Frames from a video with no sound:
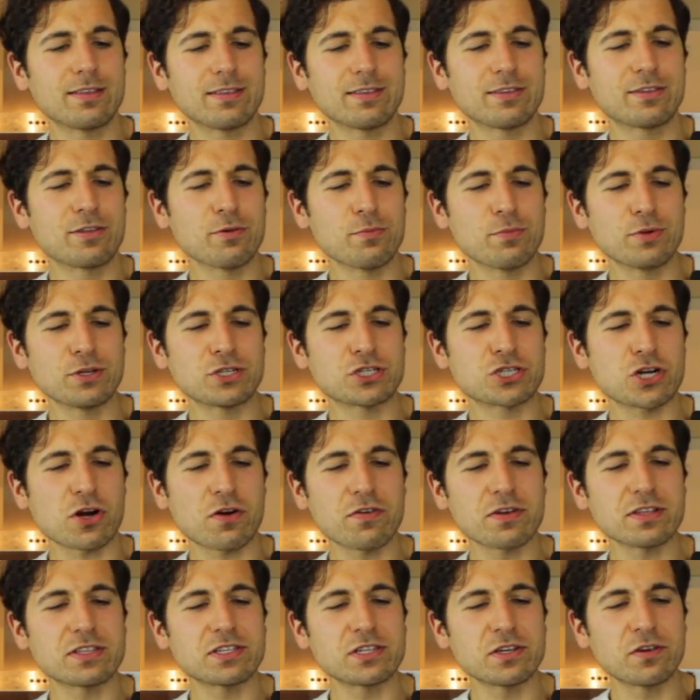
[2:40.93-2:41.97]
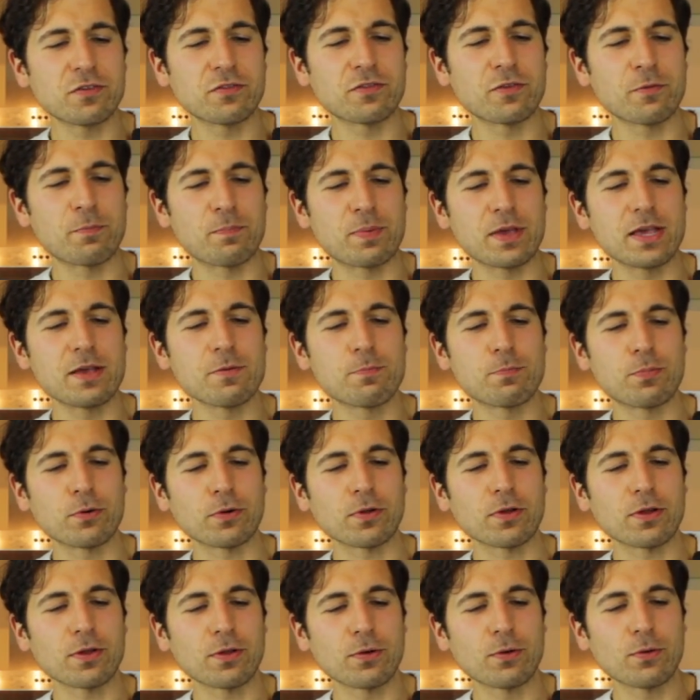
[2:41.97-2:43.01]
the majority of the
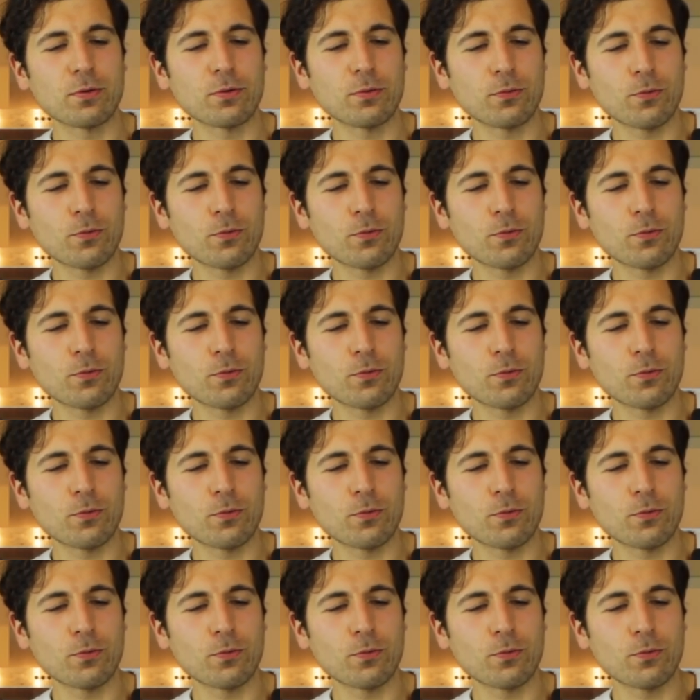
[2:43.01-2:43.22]
people,